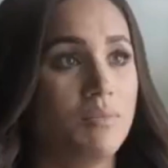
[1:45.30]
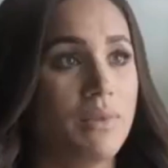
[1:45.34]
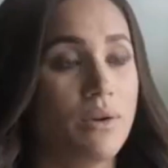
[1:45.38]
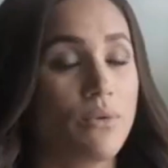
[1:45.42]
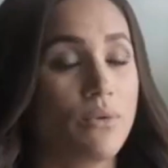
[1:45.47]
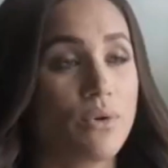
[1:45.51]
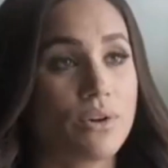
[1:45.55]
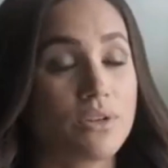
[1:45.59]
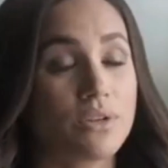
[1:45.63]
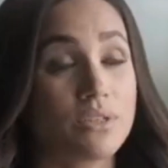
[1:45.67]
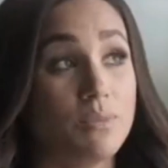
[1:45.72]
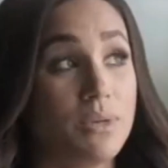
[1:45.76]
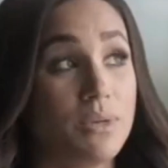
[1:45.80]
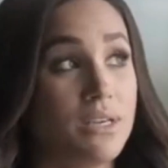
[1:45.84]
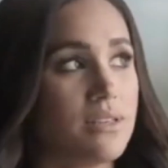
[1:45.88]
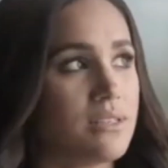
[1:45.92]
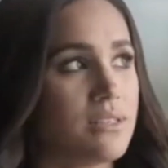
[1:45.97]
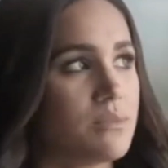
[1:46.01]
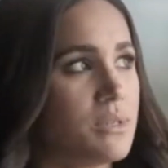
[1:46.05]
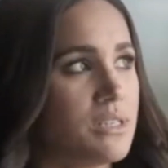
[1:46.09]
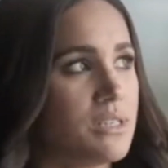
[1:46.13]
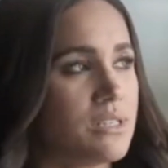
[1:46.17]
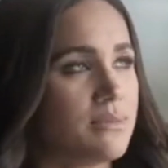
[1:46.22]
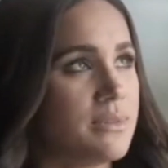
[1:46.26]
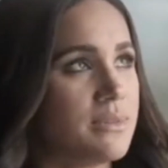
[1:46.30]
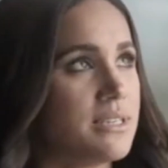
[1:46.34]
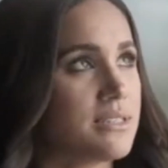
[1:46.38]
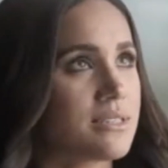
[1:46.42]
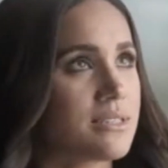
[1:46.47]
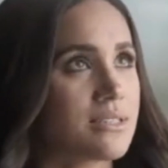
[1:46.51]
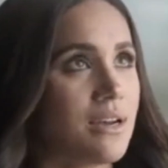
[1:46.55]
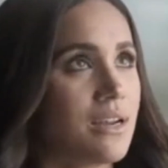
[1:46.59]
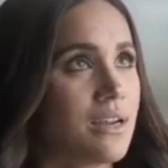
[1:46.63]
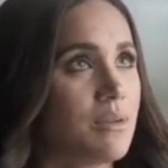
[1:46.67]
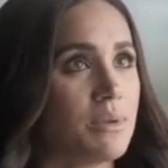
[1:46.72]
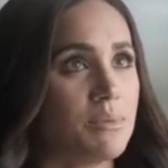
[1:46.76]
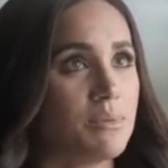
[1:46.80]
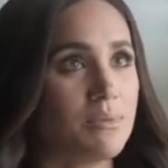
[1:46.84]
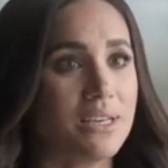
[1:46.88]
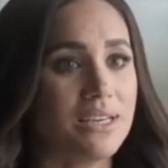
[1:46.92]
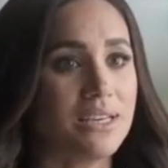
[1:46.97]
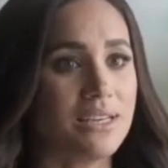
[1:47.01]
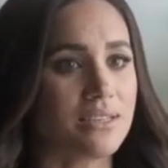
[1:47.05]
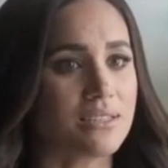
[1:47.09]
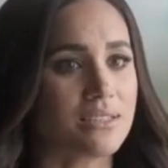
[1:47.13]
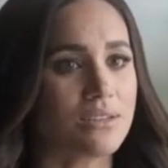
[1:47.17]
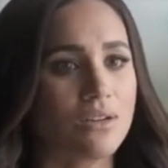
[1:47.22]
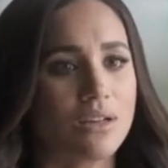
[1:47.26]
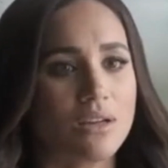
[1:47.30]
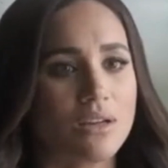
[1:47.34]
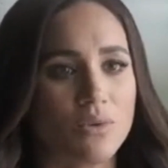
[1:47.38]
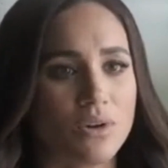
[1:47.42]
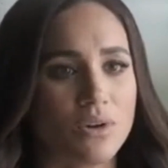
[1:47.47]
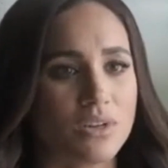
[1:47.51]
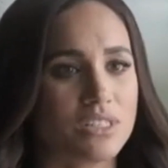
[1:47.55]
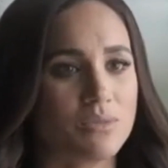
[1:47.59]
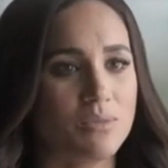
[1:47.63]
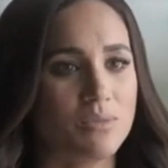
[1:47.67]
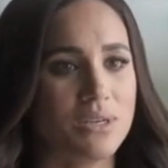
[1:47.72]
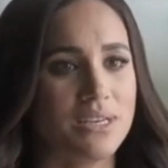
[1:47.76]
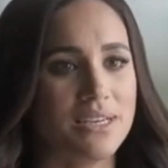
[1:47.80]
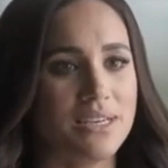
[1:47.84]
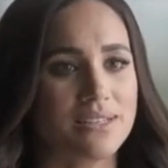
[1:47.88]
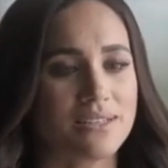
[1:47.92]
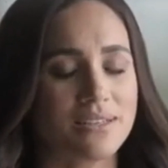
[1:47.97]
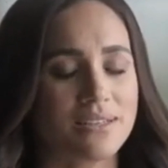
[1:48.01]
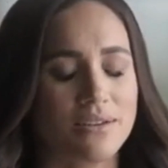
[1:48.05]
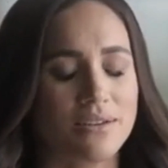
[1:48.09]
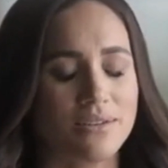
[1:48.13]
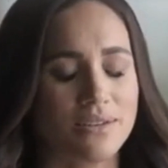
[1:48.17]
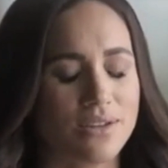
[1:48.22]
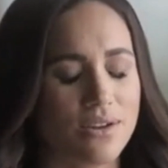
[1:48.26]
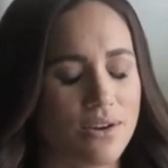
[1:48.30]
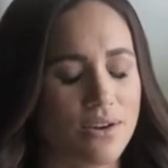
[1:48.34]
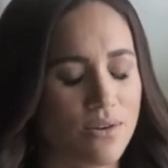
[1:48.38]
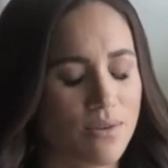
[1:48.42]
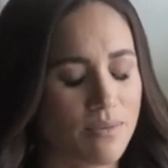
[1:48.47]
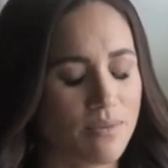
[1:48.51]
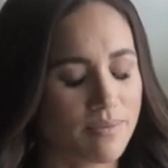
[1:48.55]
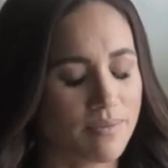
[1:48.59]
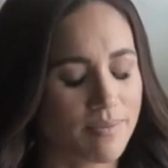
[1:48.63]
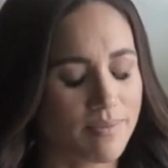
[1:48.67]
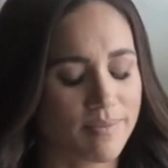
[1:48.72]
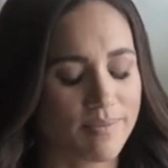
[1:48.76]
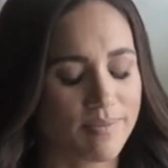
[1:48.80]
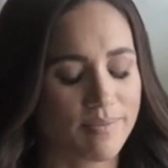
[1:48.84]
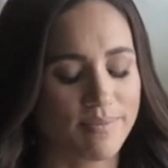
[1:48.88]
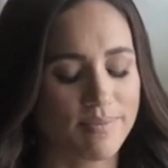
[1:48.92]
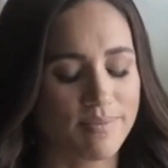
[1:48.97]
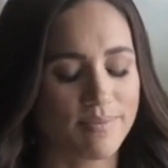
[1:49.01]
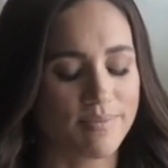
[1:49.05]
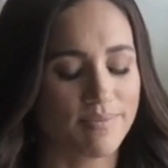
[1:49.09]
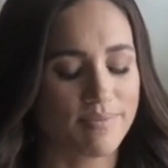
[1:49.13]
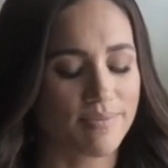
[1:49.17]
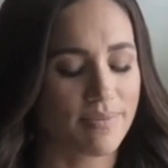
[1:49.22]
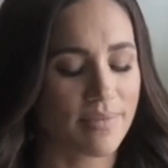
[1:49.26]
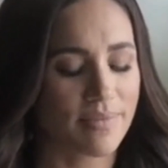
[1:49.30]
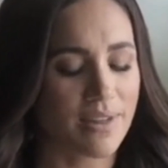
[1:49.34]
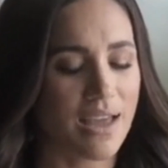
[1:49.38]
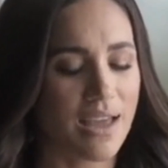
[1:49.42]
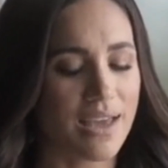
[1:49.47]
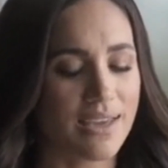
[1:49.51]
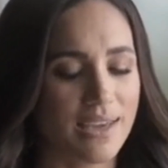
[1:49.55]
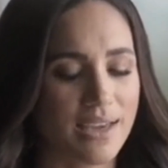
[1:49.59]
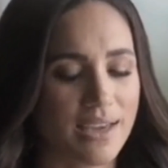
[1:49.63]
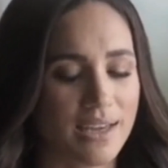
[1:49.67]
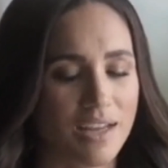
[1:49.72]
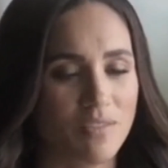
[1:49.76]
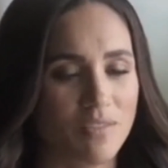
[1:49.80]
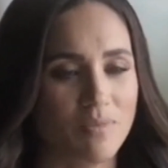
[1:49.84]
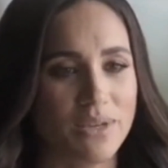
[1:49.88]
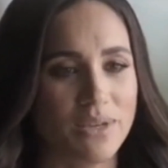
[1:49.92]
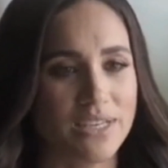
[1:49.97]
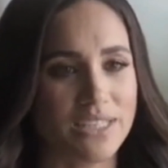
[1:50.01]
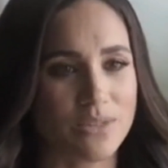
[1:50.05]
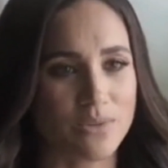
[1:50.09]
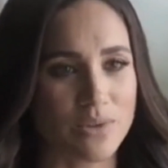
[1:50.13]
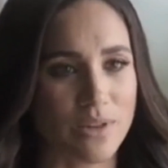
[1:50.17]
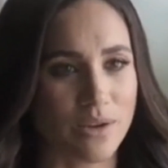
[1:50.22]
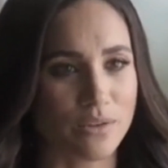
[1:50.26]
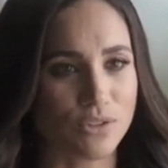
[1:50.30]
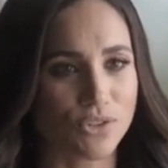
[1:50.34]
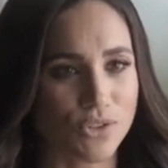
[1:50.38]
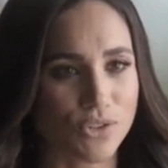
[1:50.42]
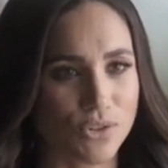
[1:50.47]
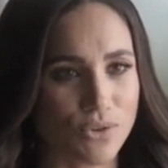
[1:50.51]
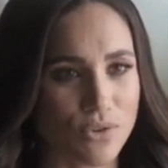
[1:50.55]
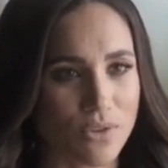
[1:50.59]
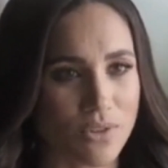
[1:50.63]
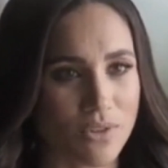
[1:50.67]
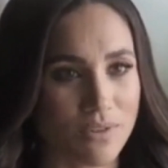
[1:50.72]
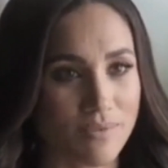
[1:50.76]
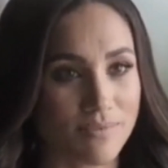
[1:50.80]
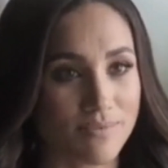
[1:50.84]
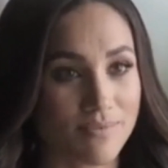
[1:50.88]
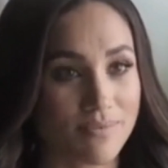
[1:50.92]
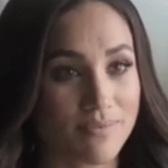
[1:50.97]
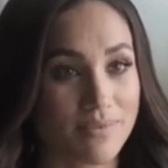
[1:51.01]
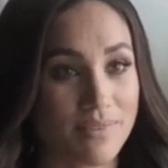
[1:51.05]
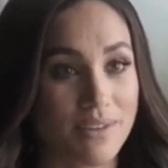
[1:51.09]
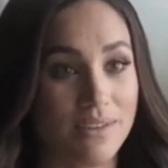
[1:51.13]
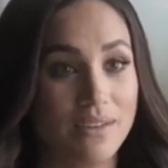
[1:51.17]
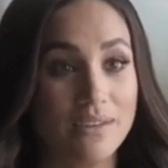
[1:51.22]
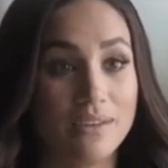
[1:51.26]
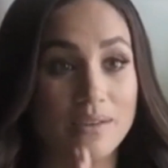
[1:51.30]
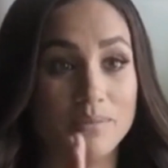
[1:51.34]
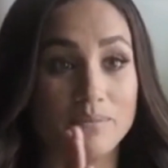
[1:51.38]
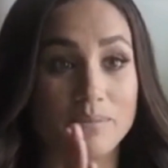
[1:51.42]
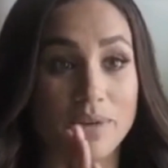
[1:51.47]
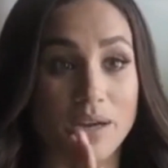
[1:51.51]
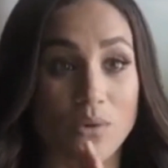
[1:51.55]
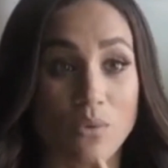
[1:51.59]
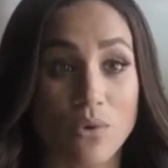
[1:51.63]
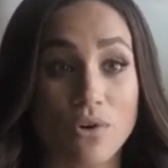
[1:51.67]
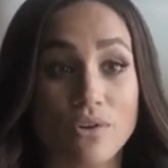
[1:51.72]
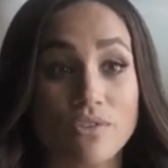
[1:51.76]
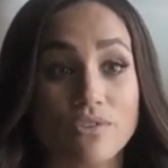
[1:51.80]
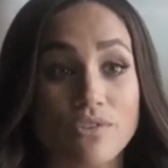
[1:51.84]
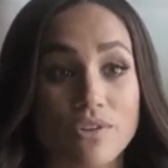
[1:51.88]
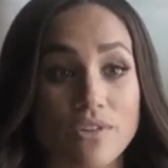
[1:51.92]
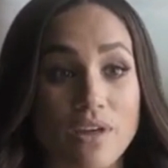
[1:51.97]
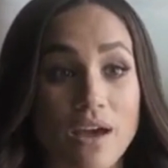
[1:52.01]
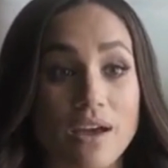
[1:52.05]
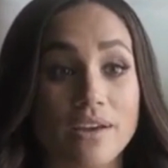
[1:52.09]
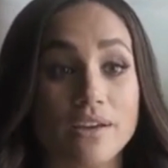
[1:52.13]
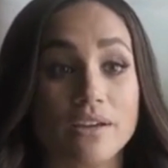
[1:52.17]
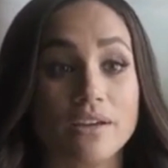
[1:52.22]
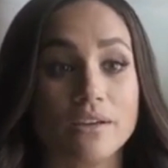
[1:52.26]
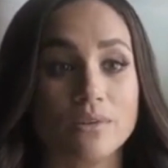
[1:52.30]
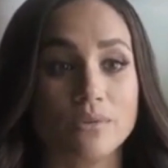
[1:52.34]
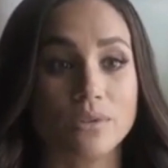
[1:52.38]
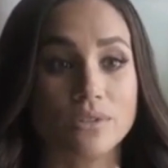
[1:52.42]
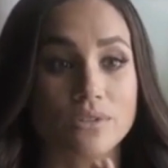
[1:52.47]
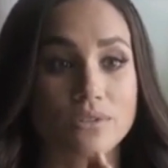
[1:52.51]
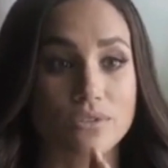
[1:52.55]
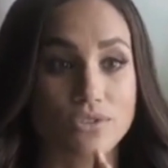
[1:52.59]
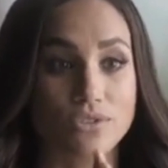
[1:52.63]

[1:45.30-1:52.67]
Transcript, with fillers: the series hasn't achieved the same popularity as their first show, Harry and Meghan, and isn't among the top 10 shows currently